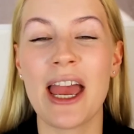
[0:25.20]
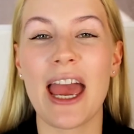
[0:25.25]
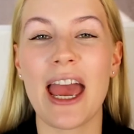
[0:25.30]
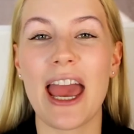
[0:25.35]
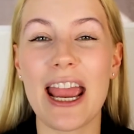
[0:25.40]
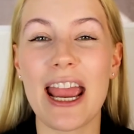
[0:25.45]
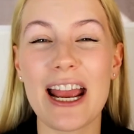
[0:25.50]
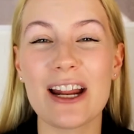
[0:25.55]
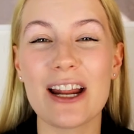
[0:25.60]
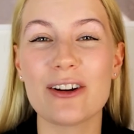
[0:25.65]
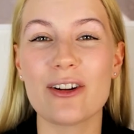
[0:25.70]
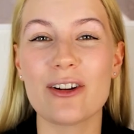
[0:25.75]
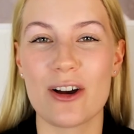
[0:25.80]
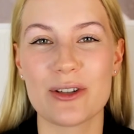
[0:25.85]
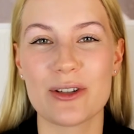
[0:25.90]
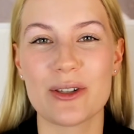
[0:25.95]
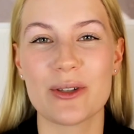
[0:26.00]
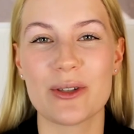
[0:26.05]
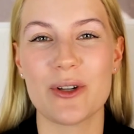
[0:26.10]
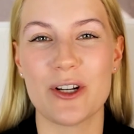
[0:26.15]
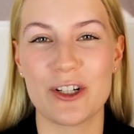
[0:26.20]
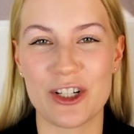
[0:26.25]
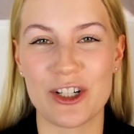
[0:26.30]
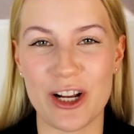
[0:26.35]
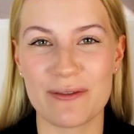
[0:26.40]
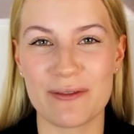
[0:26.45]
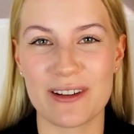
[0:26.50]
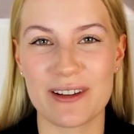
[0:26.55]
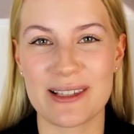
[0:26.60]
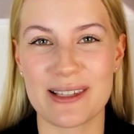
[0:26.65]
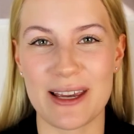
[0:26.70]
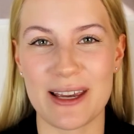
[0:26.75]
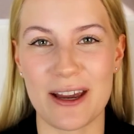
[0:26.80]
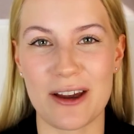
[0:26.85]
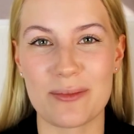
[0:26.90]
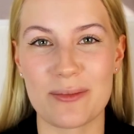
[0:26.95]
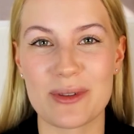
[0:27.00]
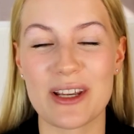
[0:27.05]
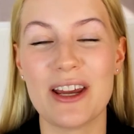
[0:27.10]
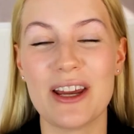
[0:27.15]
and also your shelf exams
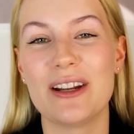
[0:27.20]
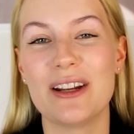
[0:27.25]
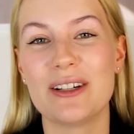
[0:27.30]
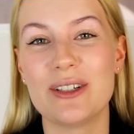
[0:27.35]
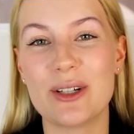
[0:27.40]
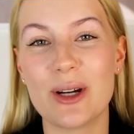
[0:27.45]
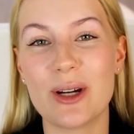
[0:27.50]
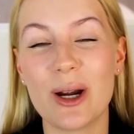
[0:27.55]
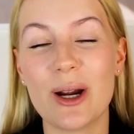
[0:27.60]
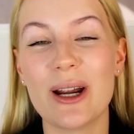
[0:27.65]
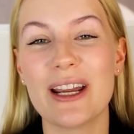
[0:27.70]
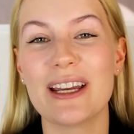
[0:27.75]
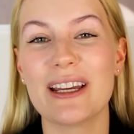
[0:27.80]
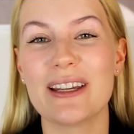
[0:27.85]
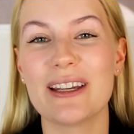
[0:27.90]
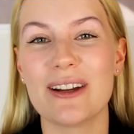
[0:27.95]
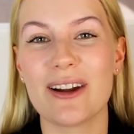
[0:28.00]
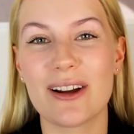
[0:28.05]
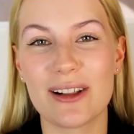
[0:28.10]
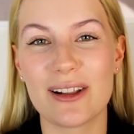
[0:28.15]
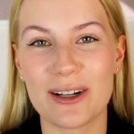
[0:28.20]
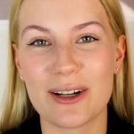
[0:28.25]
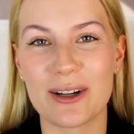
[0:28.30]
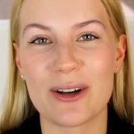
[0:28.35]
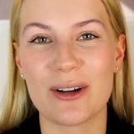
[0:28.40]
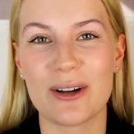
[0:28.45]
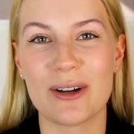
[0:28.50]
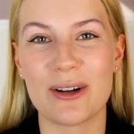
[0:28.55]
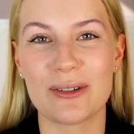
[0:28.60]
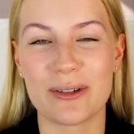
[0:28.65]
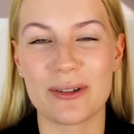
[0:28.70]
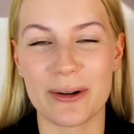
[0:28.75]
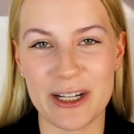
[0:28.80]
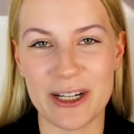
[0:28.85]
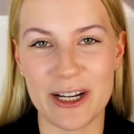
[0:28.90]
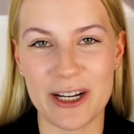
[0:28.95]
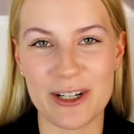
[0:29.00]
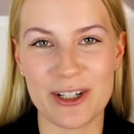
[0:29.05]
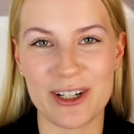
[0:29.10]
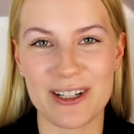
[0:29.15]
during your clinical
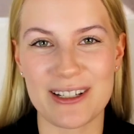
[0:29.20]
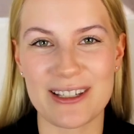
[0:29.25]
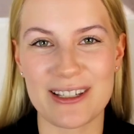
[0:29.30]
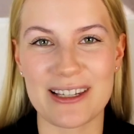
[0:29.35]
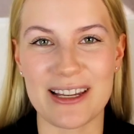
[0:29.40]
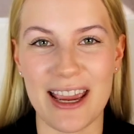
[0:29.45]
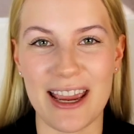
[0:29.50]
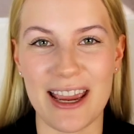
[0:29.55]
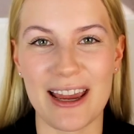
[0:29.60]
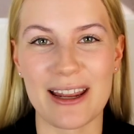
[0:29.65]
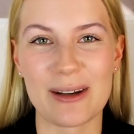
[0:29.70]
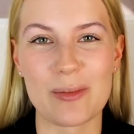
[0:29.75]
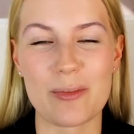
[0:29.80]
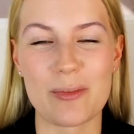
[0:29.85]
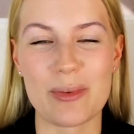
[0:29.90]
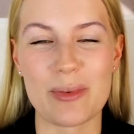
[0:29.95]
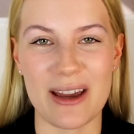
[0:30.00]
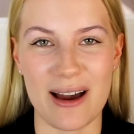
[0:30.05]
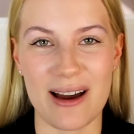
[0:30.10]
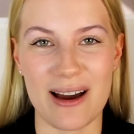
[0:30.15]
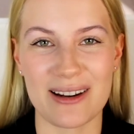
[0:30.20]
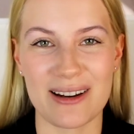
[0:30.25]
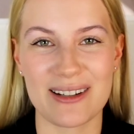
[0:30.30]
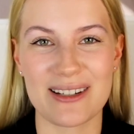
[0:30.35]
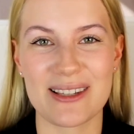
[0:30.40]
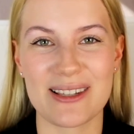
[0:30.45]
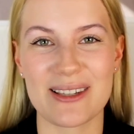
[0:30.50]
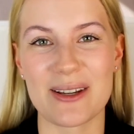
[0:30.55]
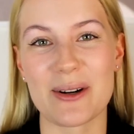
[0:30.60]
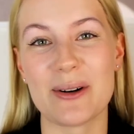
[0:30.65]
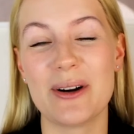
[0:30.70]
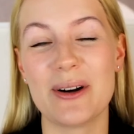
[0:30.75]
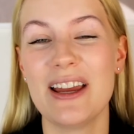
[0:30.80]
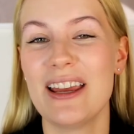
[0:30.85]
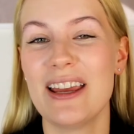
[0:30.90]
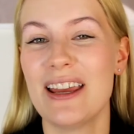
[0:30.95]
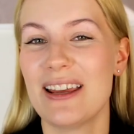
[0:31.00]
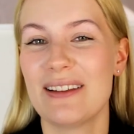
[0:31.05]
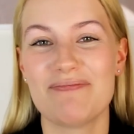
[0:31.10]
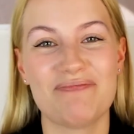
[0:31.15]
rotations and beyond. So
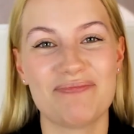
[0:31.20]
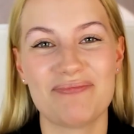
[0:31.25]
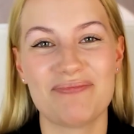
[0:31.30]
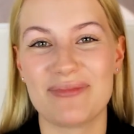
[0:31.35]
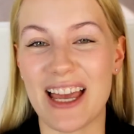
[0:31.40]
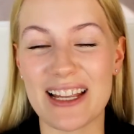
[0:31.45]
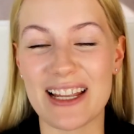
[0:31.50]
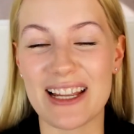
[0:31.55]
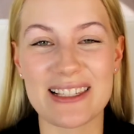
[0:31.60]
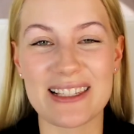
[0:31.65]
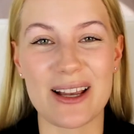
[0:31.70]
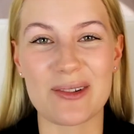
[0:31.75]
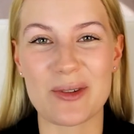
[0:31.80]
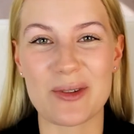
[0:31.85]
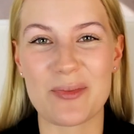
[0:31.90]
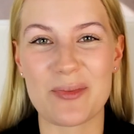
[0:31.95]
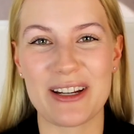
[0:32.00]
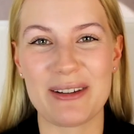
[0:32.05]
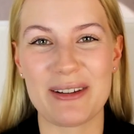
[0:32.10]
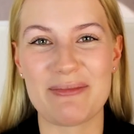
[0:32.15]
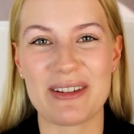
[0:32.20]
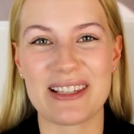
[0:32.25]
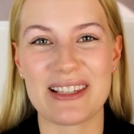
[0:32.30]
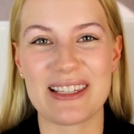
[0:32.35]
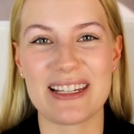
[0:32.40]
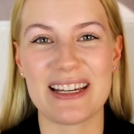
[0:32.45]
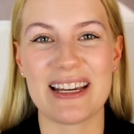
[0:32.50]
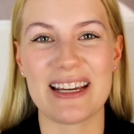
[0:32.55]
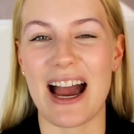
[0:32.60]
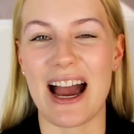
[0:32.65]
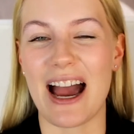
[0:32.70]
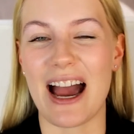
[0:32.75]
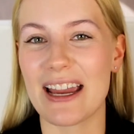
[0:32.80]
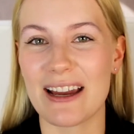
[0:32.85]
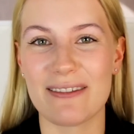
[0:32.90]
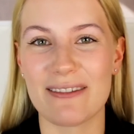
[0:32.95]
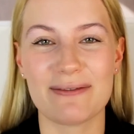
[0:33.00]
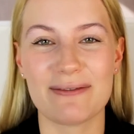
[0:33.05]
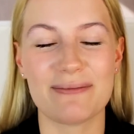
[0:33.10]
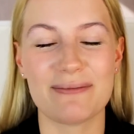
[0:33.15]
that sounds pretty busy. I
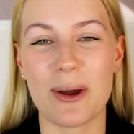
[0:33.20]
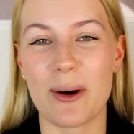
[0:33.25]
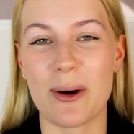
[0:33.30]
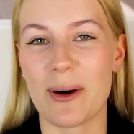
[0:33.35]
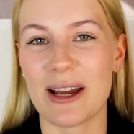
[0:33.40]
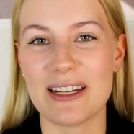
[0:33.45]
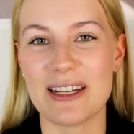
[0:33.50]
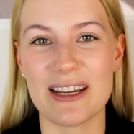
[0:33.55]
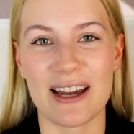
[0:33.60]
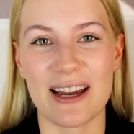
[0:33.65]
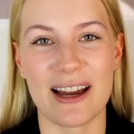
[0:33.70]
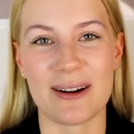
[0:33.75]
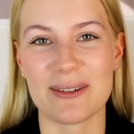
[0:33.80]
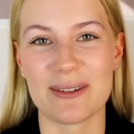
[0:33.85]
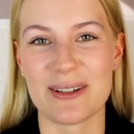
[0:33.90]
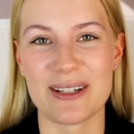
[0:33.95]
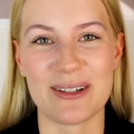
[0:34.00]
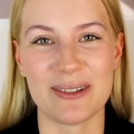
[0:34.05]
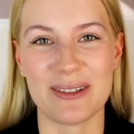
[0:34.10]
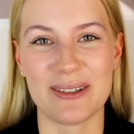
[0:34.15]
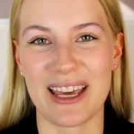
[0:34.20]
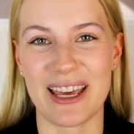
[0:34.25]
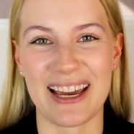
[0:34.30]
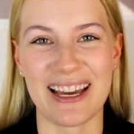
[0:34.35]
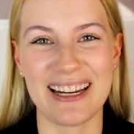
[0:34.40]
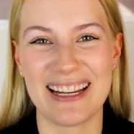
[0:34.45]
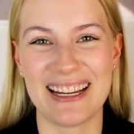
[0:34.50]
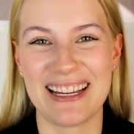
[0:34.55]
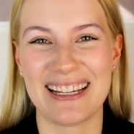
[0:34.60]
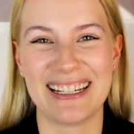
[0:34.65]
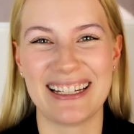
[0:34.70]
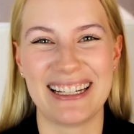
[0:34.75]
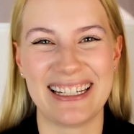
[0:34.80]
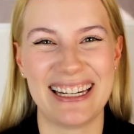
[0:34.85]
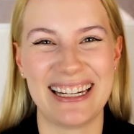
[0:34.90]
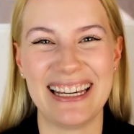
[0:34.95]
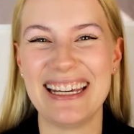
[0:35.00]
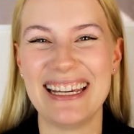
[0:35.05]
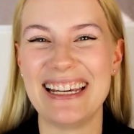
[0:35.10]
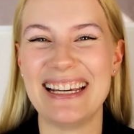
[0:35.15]
have no idea how to do that.
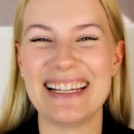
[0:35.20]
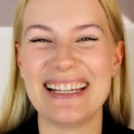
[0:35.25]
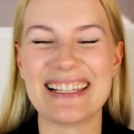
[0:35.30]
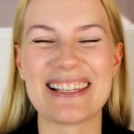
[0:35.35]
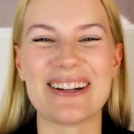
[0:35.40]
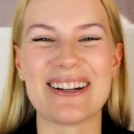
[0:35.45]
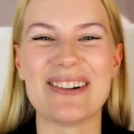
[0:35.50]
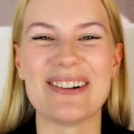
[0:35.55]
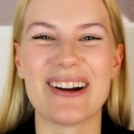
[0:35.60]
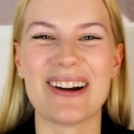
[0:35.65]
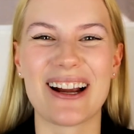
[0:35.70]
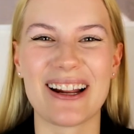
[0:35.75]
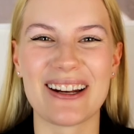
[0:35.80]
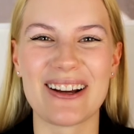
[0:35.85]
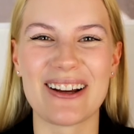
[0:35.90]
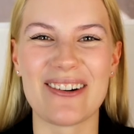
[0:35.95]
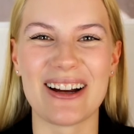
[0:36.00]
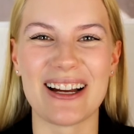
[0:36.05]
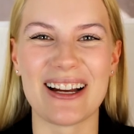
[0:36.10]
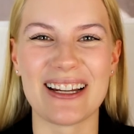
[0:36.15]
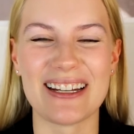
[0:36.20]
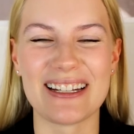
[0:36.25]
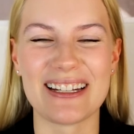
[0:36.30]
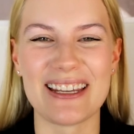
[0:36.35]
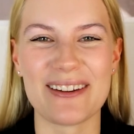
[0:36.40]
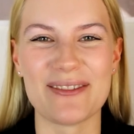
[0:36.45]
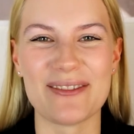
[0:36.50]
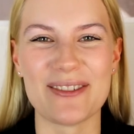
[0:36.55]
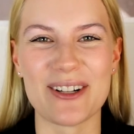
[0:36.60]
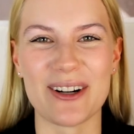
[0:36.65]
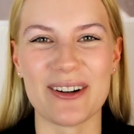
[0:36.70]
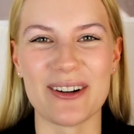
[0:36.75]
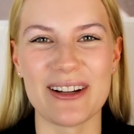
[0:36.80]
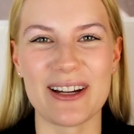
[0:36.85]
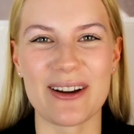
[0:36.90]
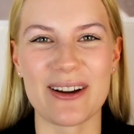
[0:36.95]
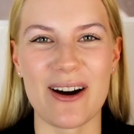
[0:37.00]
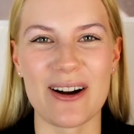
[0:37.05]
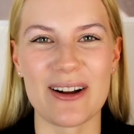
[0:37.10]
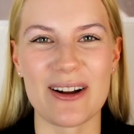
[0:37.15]
So we're going to go ahead and give Jaree a
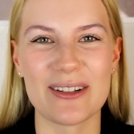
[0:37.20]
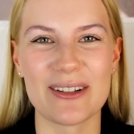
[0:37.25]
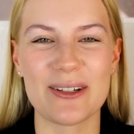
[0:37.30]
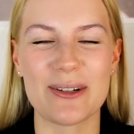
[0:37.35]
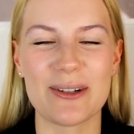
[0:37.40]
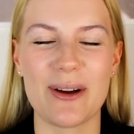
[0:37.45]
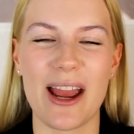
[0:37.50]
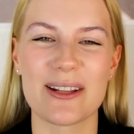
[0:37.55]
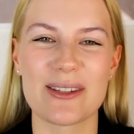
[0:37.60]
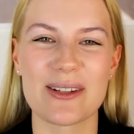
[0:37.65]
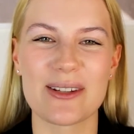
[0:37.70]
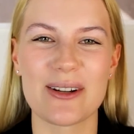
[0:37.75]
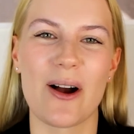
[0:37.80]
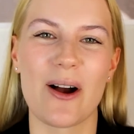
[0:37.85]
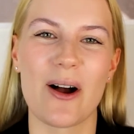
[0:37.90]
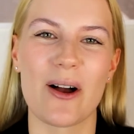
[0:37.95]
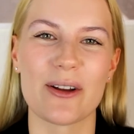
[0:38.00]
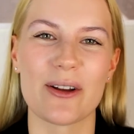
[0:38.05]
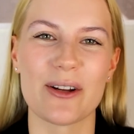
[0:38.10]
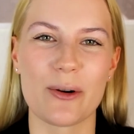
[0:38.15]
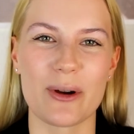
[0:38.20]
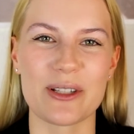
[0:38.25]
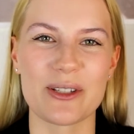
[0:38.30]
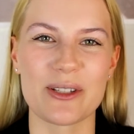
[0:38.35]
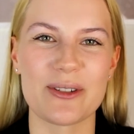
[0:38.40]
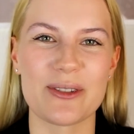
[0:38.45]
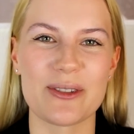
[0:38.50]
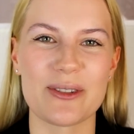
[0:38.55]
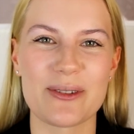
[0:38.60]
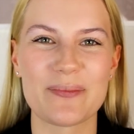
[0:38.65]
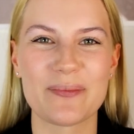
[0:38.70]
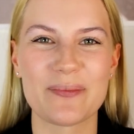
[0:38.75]
call to answer all your questions.